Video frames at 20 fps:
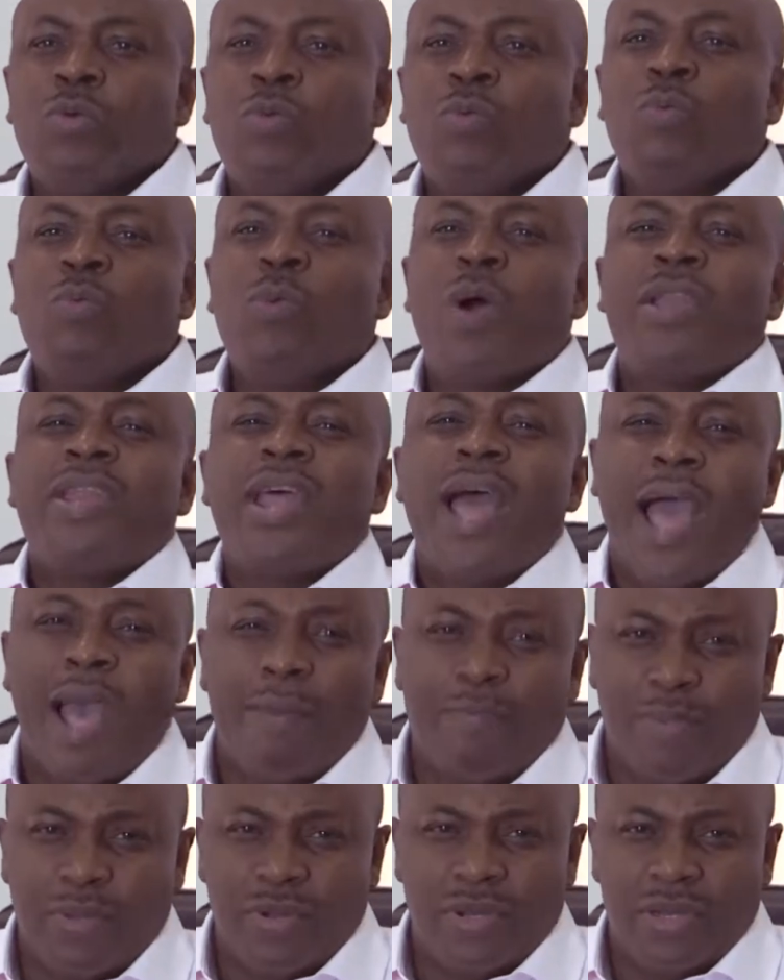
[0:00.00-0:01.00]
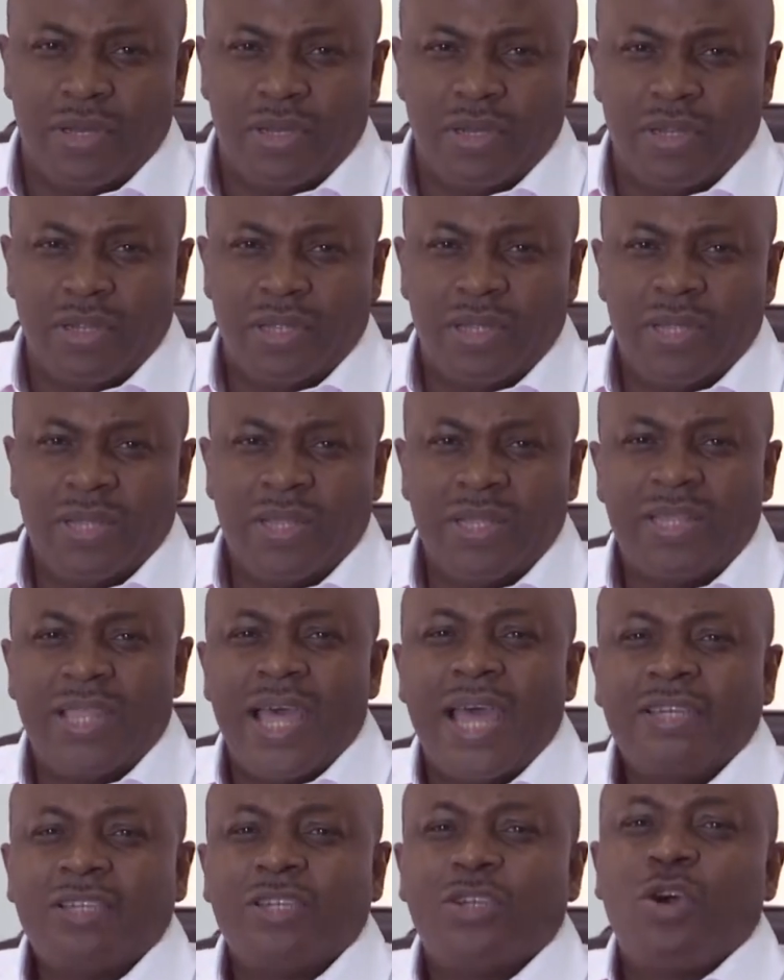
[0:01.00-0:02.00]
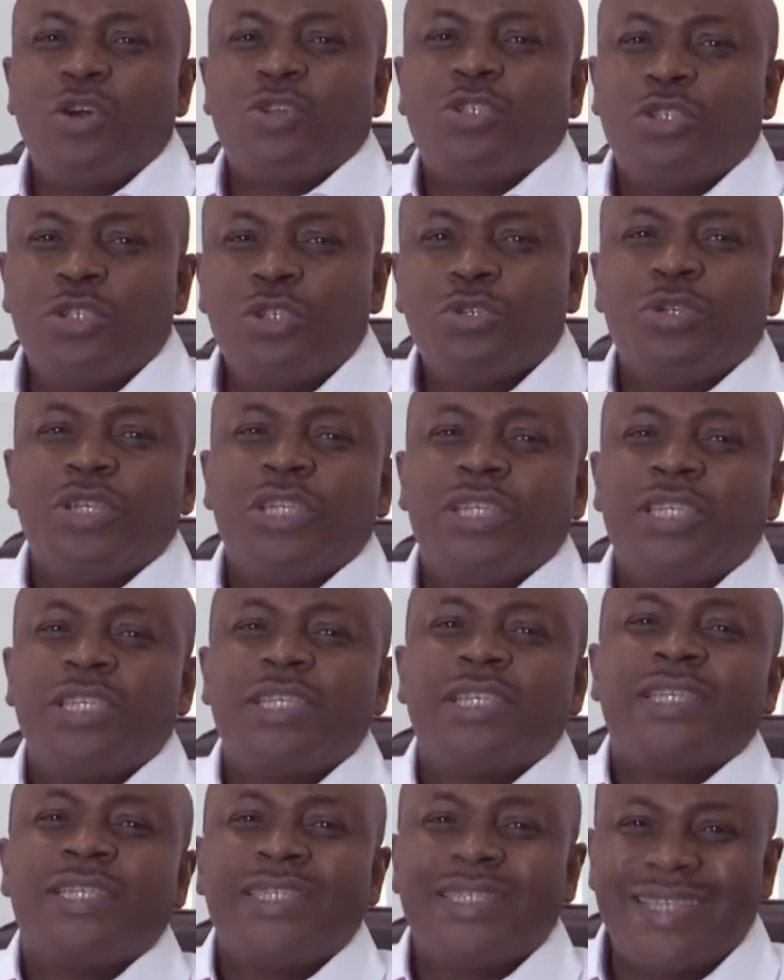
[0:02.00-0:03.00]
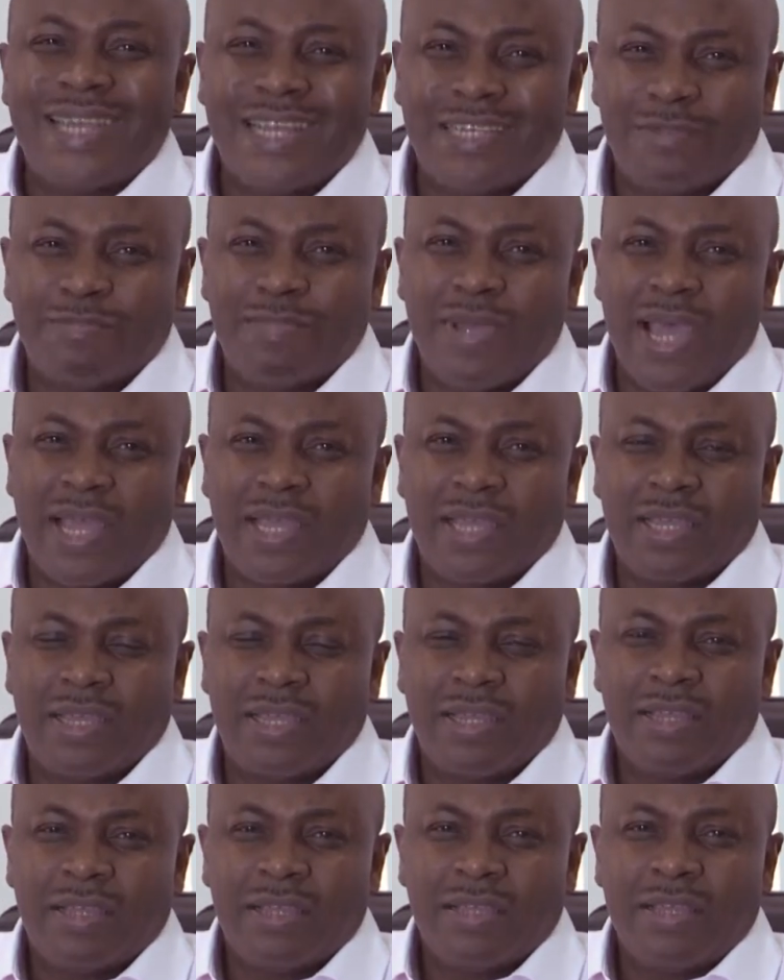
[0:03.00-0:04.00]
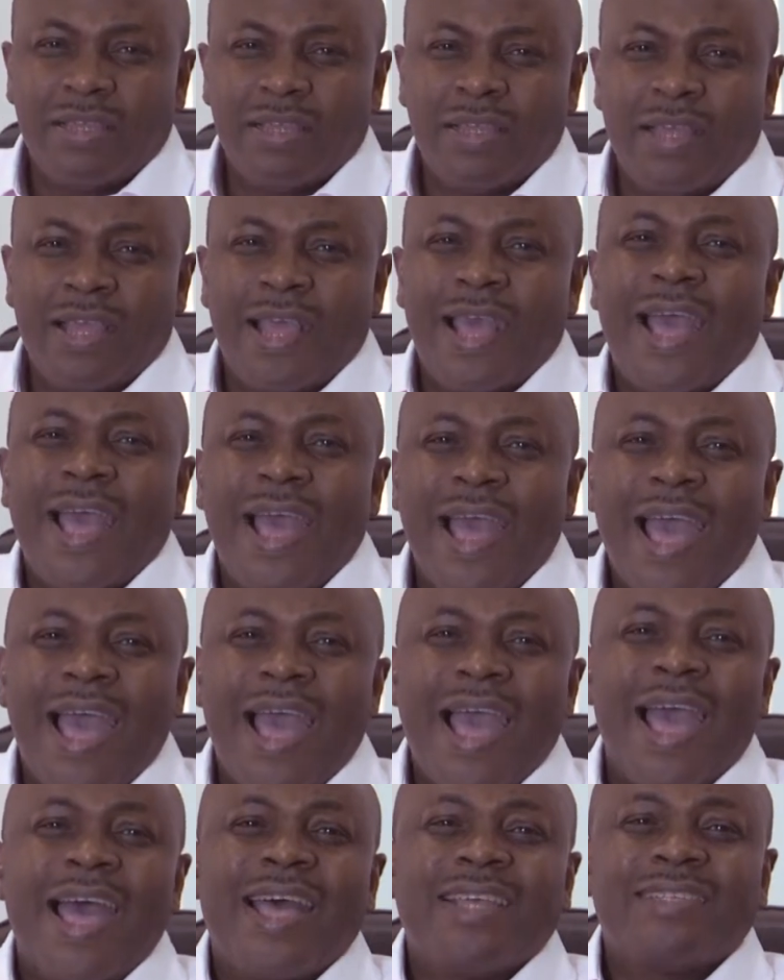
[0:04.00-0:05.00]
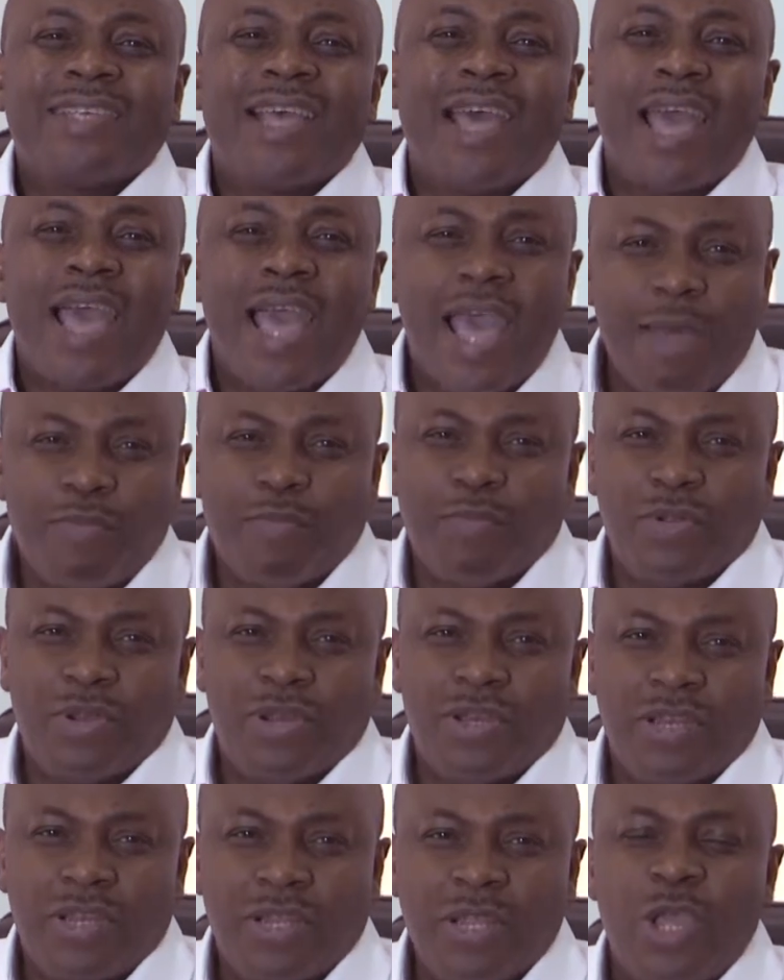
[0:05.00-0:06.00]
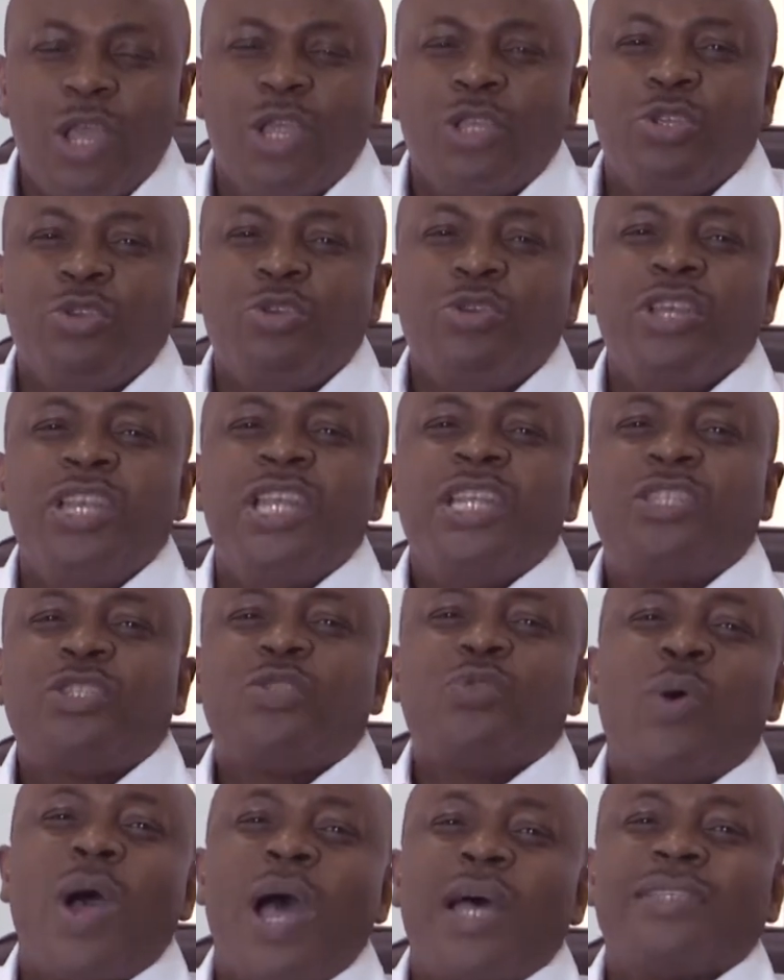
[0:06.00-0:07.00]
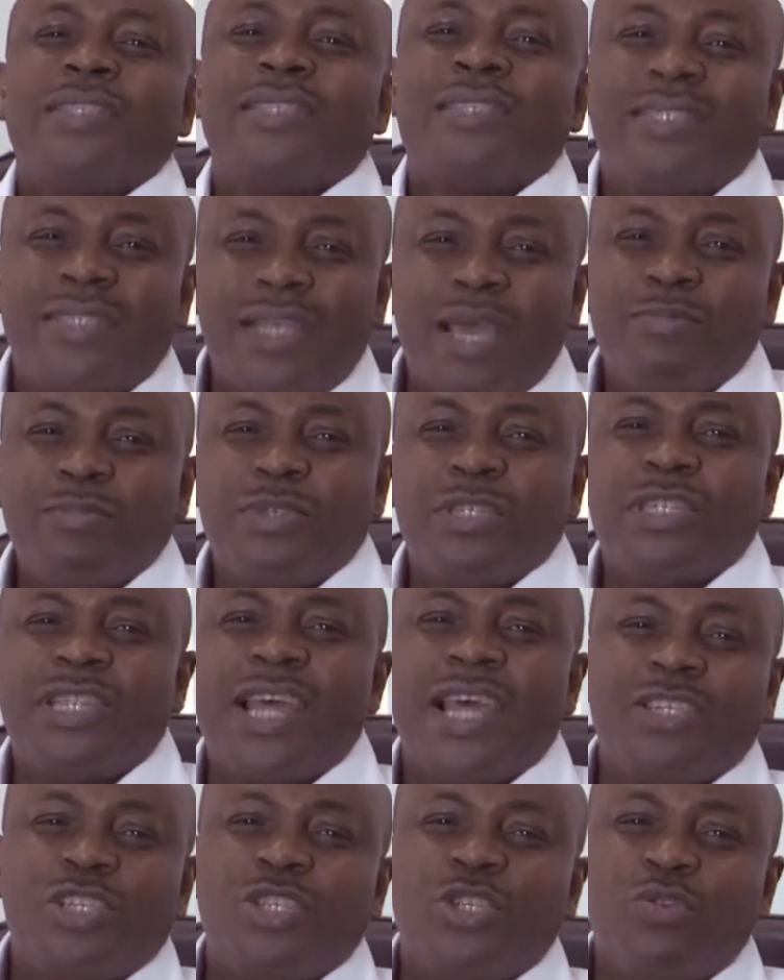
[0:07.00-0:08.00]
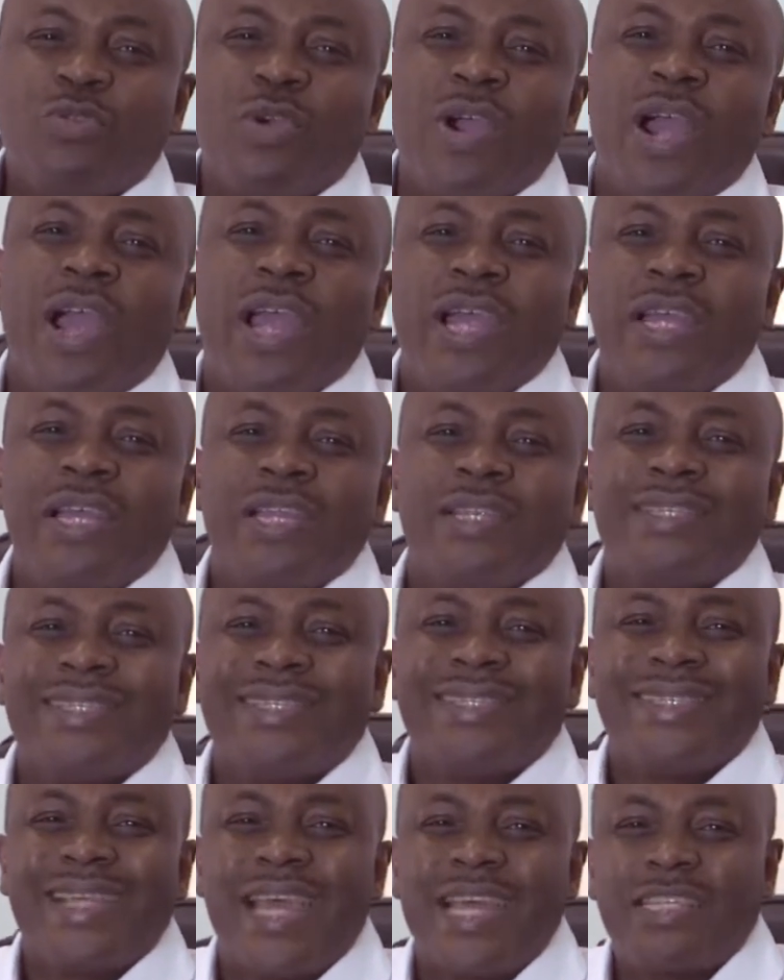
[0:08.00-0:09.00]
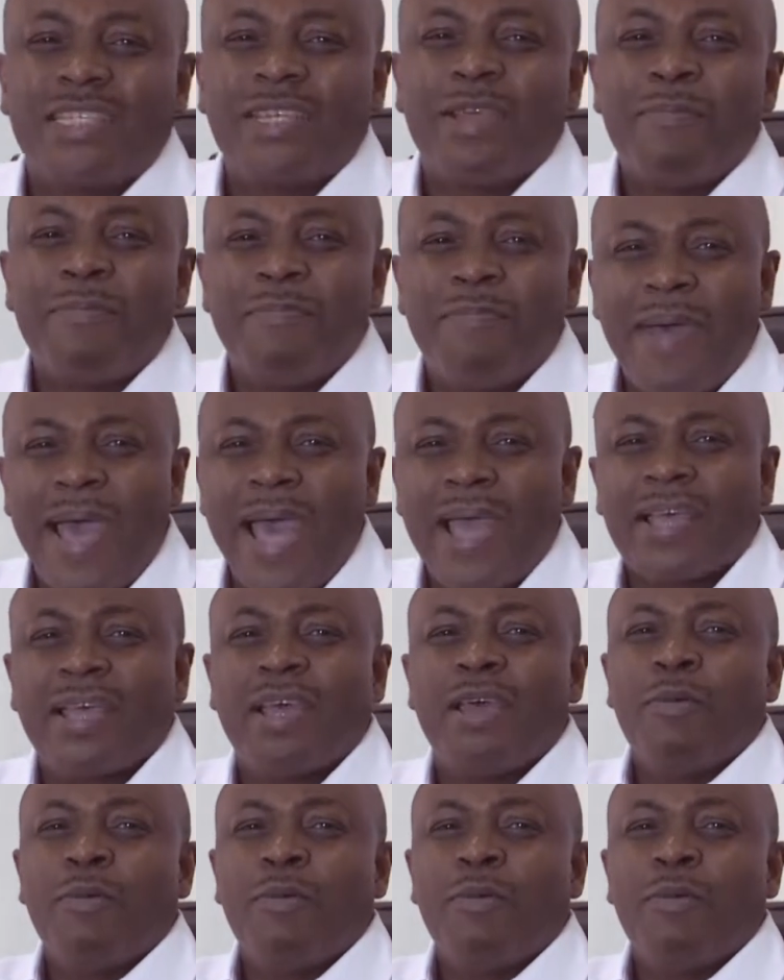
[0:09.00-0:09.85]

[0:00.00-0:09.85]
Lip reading: What happened that got you into the setback has happened. You need to accept that you are in setback